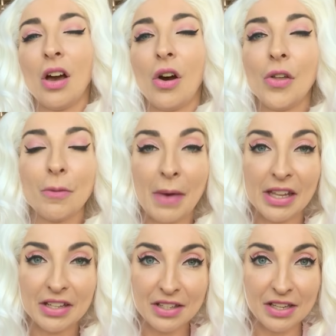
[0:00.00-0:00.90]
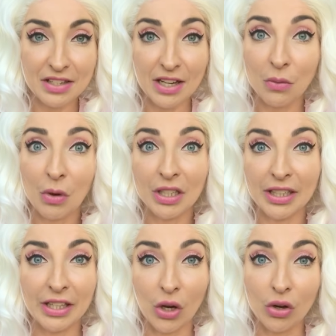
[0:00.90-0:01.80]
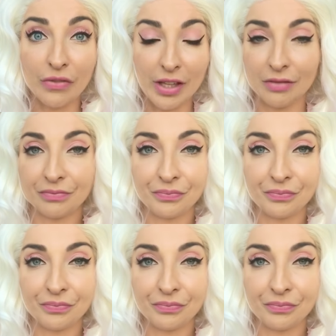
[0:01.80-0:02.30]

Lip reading: All that matters is that I want to let go of it.